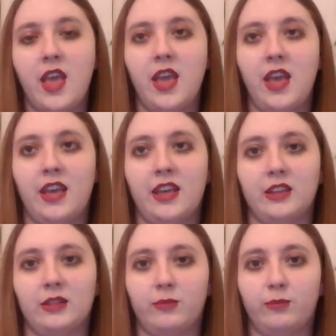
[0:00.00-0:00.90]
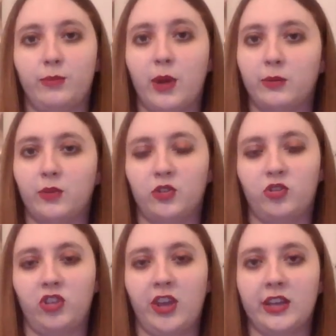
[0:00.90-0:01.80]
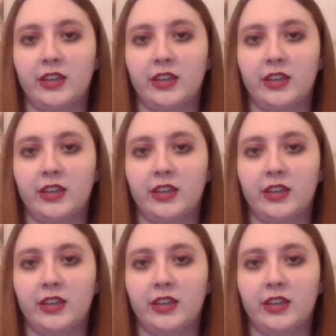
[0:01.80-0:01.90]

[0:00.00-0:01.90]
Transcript: and Popcorn Chat.